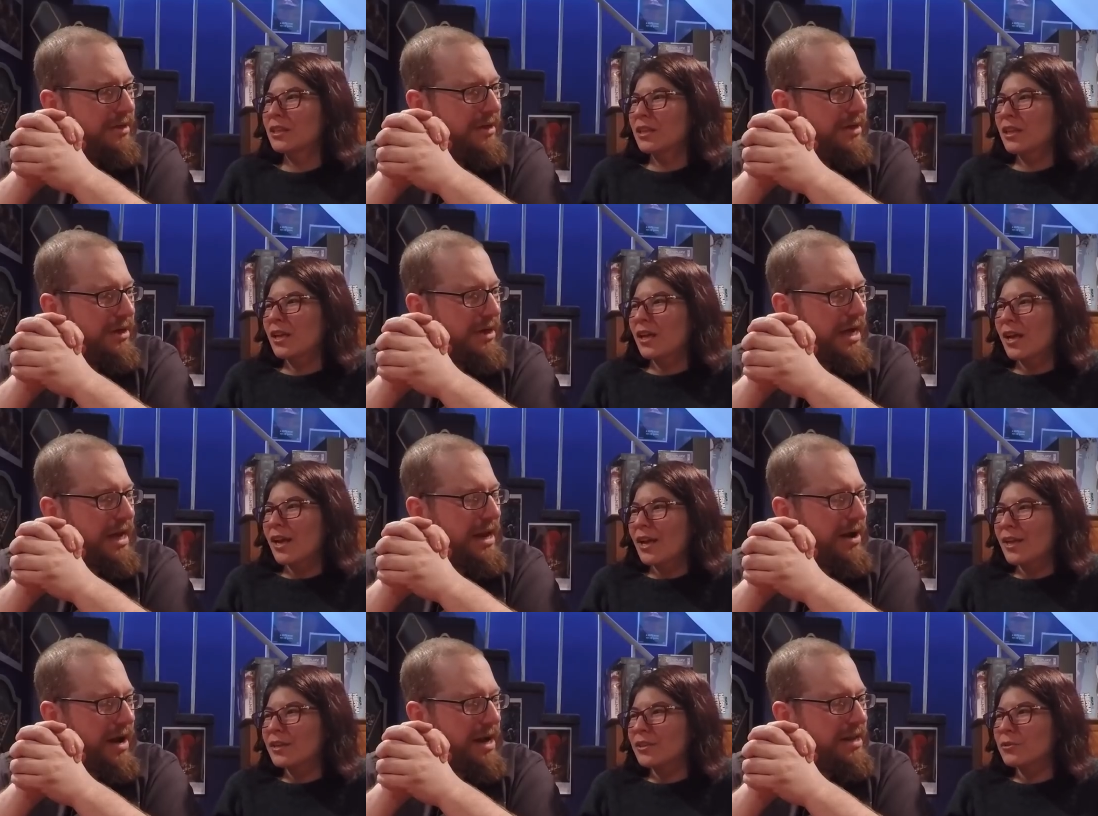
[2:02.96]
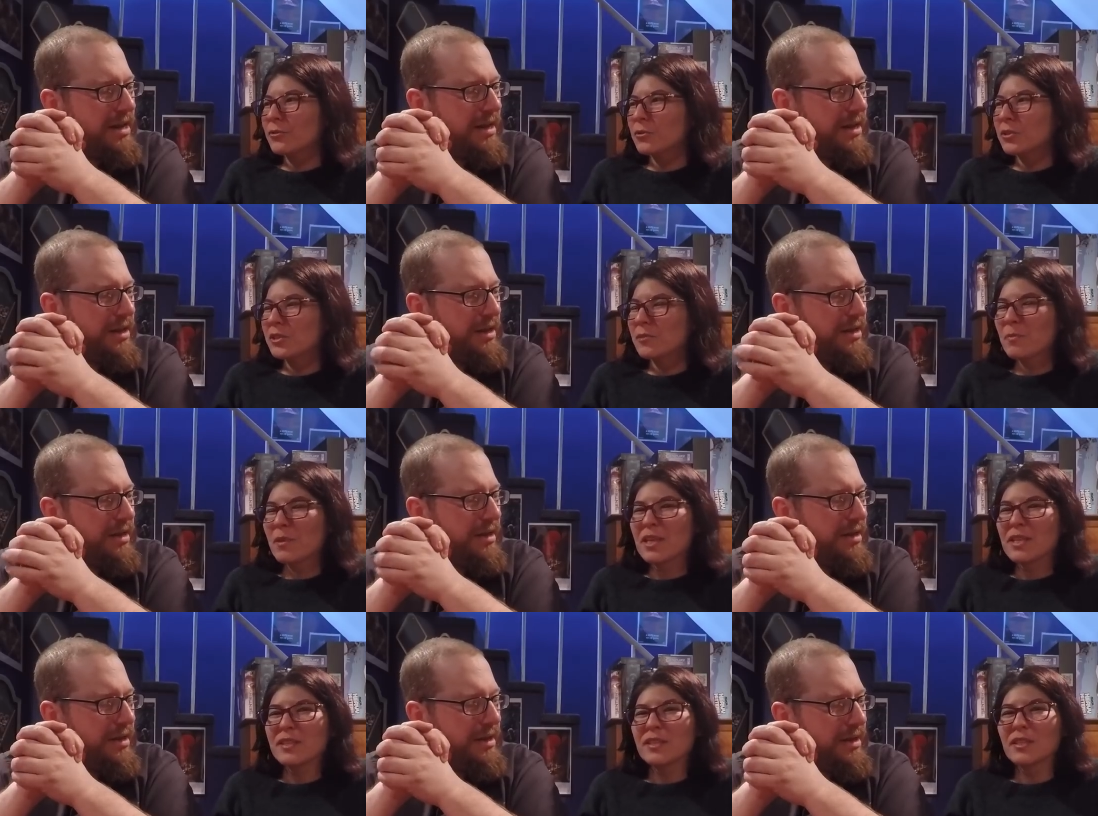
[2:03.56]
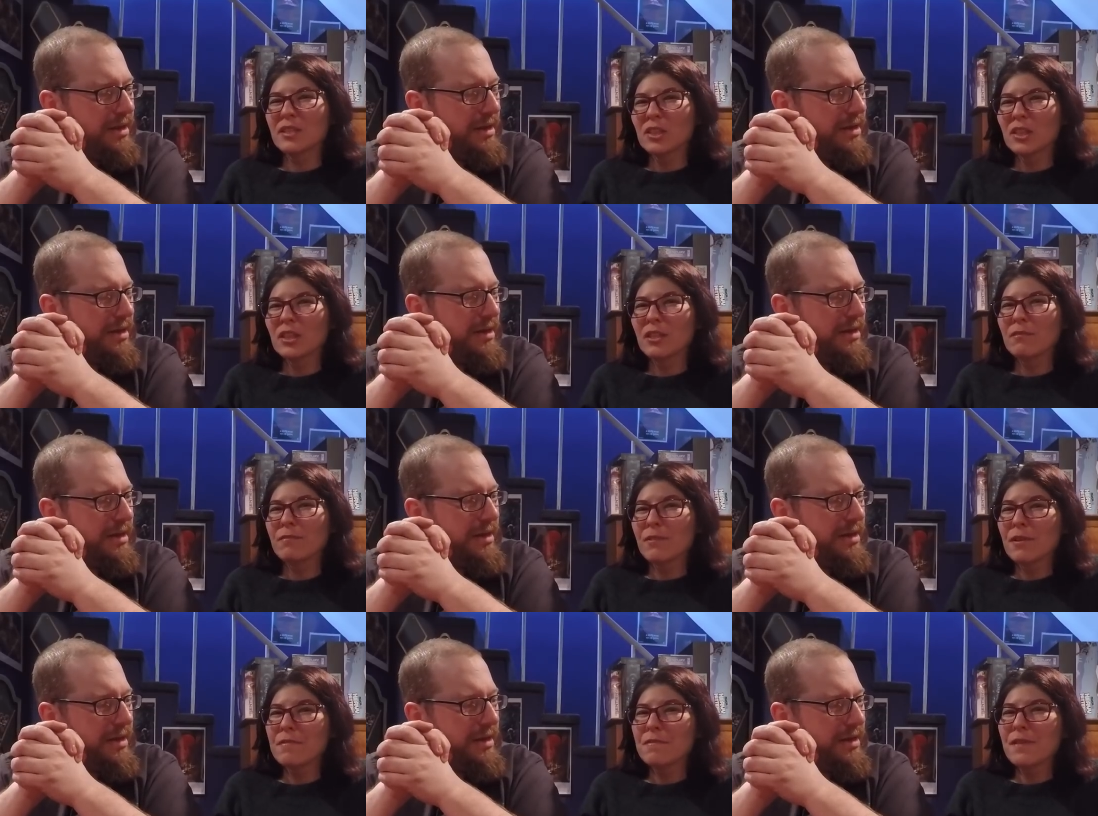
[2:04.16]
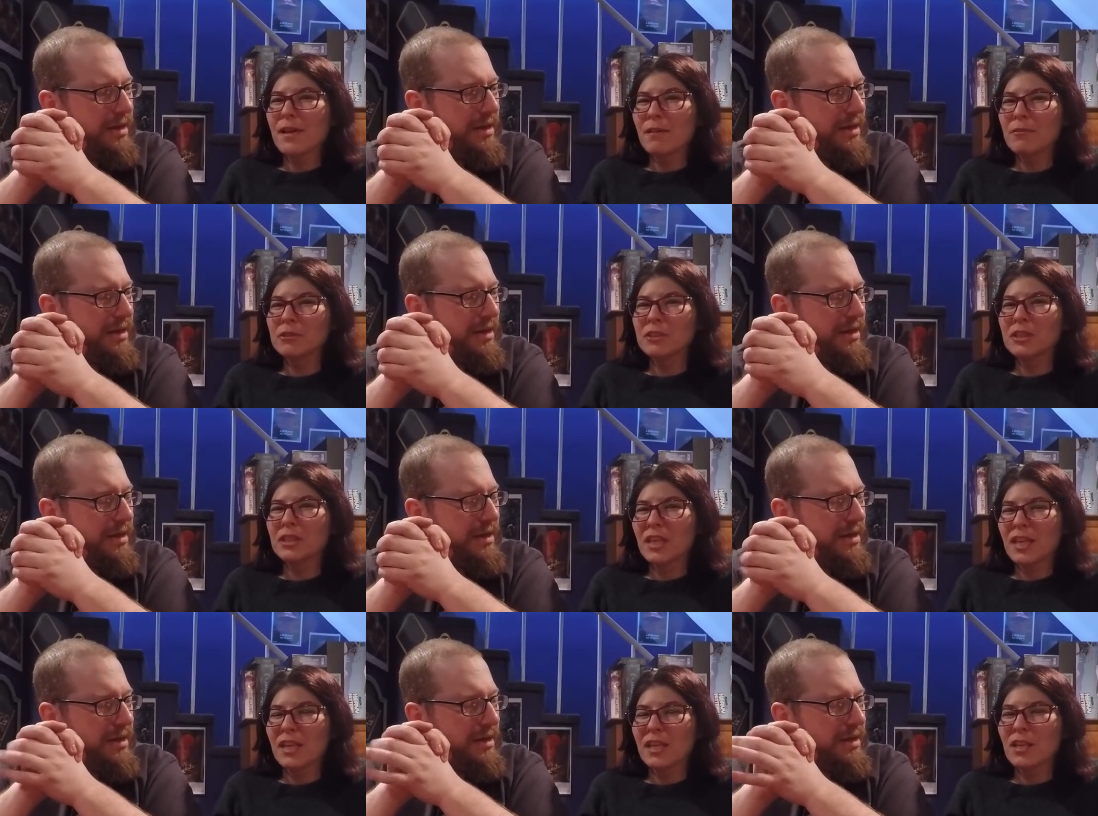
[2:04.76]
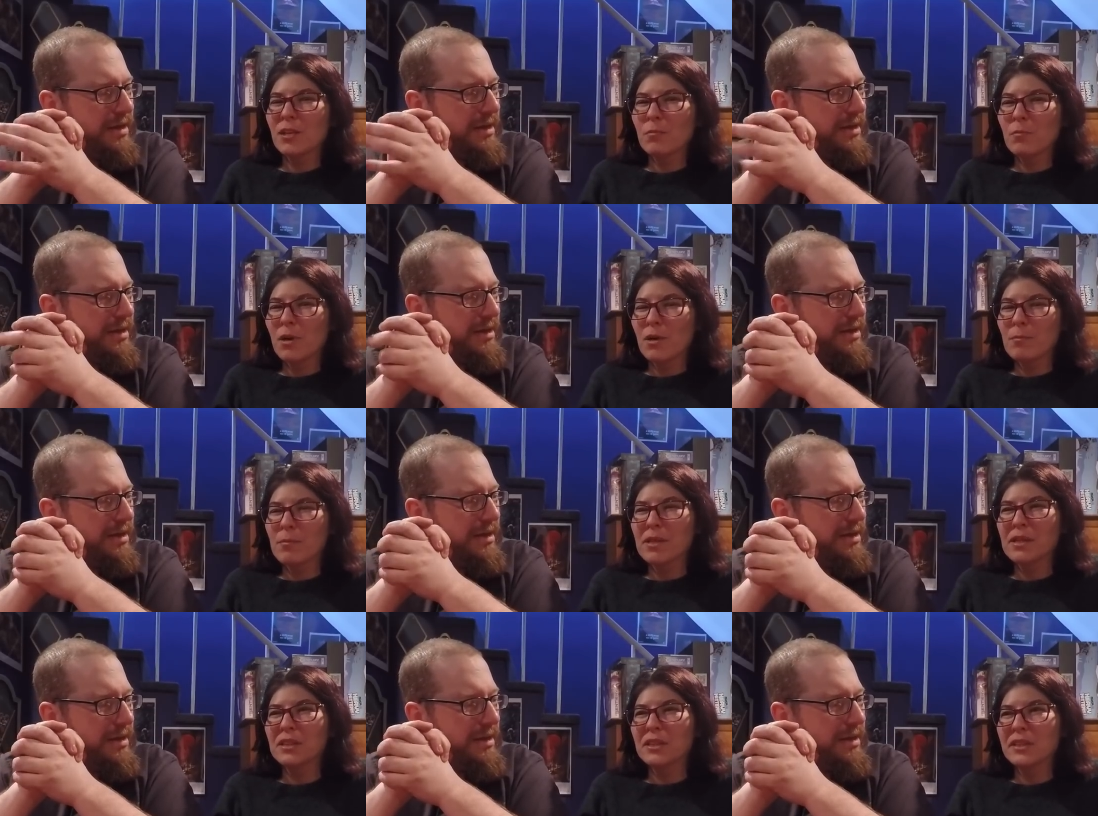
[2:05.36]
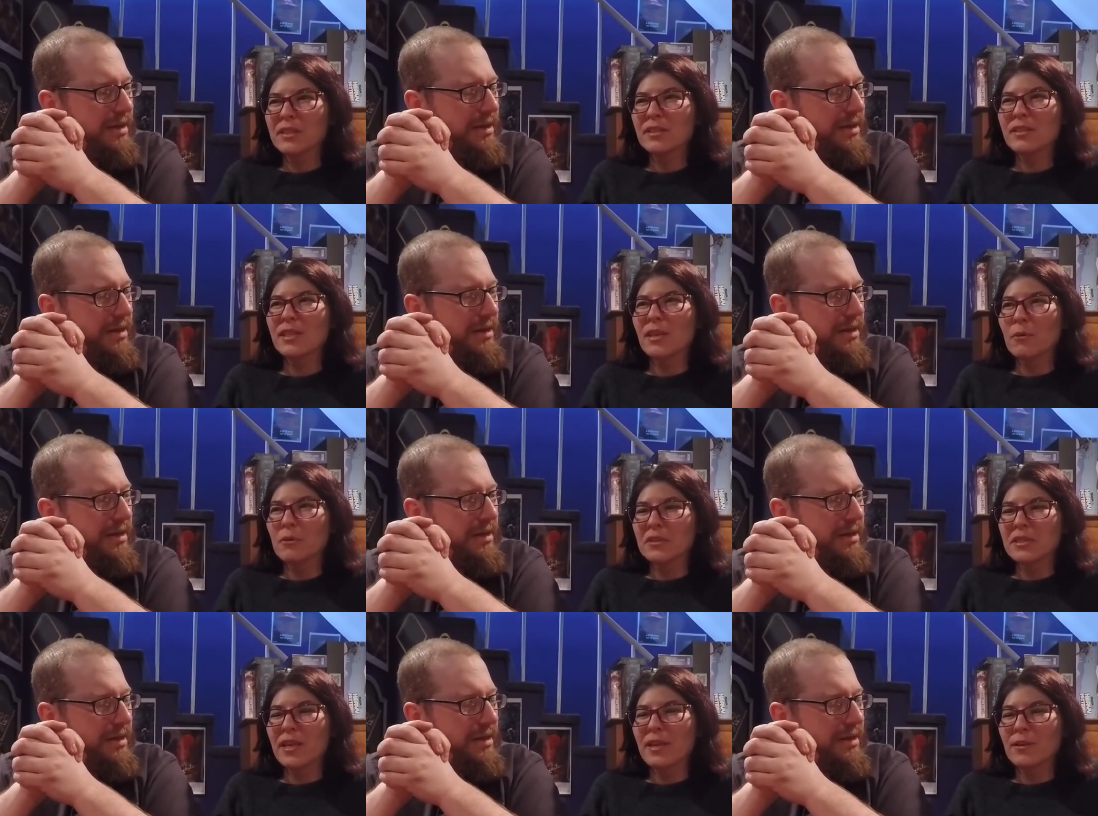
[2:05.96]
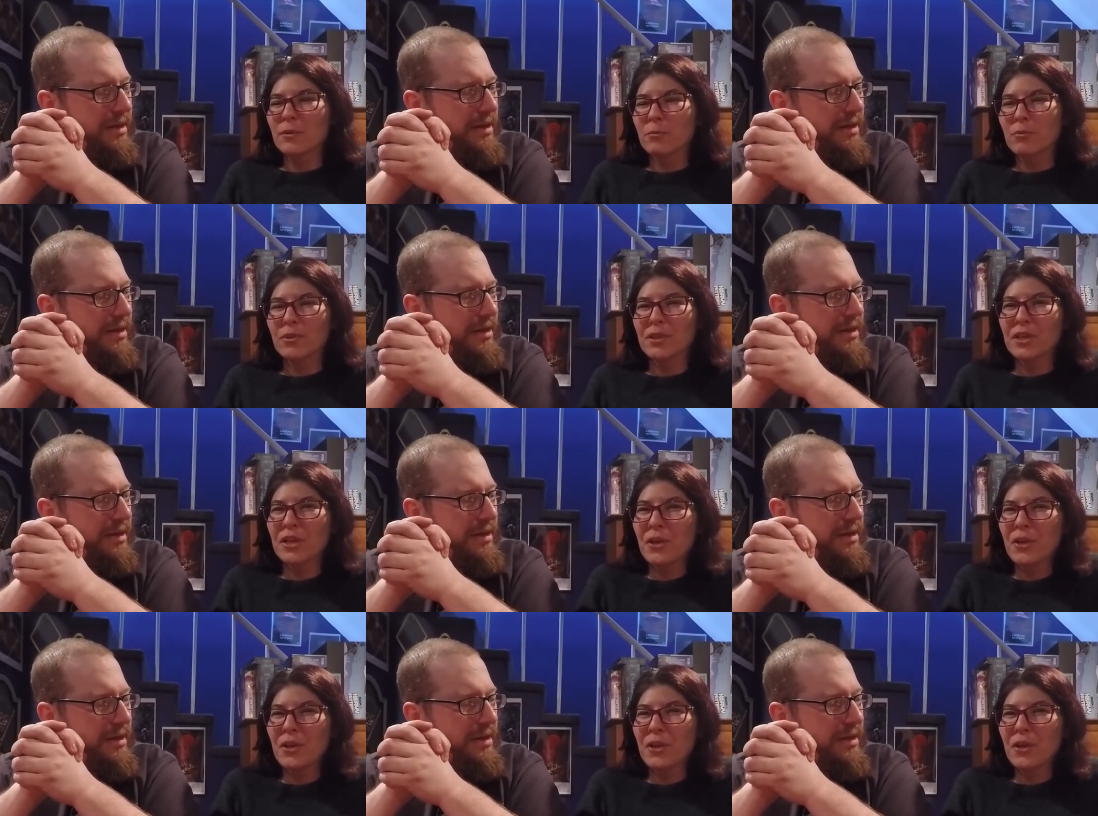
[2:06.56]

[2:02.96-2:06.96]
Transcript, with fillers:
Speaker 1: Okay, now I... it was basically if I found a game on my list that was out of print,